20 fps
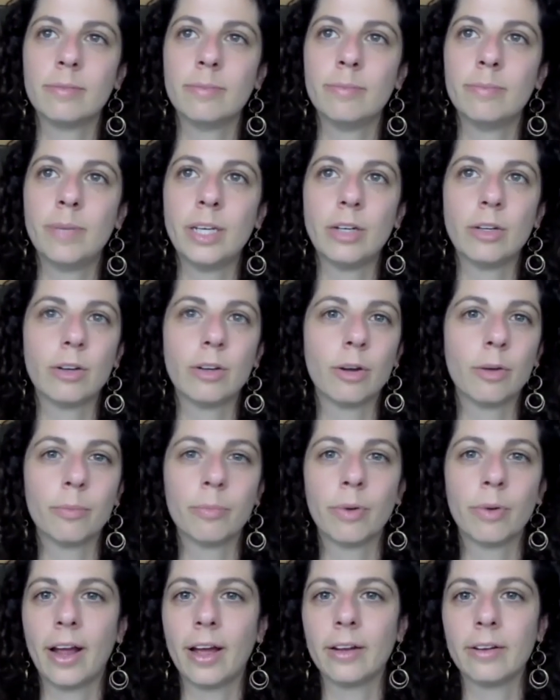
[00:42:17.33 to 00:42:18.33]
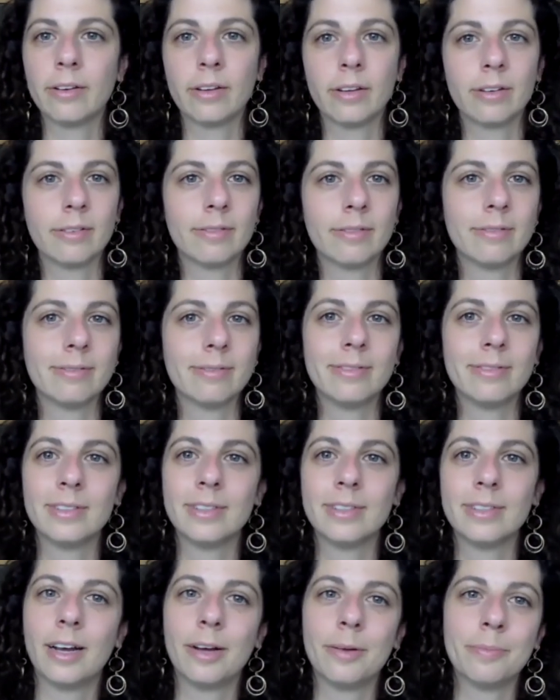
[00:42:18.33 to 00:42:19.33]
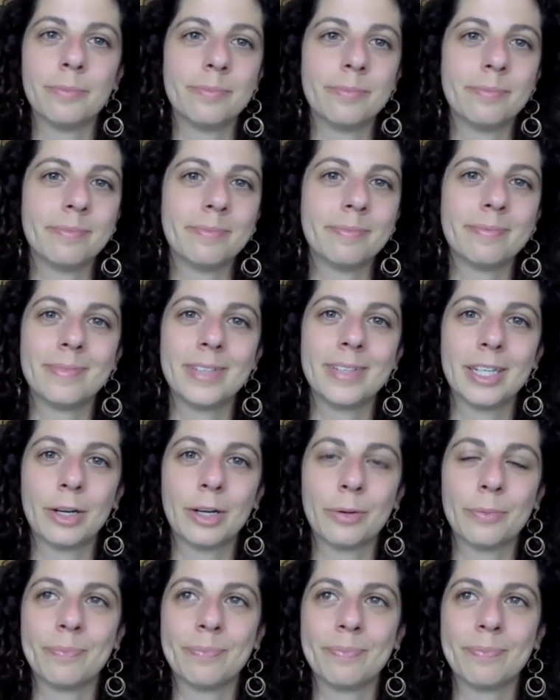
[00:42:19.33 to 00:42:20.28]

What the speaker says: be your own brand and, you know,